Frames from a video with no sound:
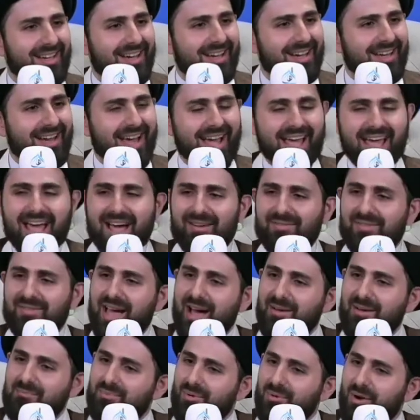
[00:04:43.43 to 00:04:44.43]
and I have
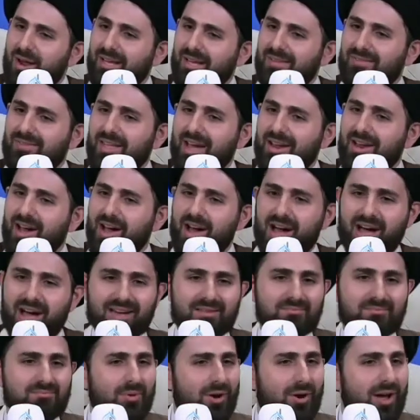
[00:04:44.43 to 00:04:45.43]
that bread, that
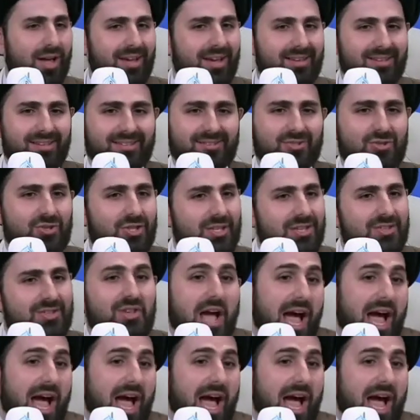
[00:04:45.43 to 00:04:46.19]
hot bread and cheese.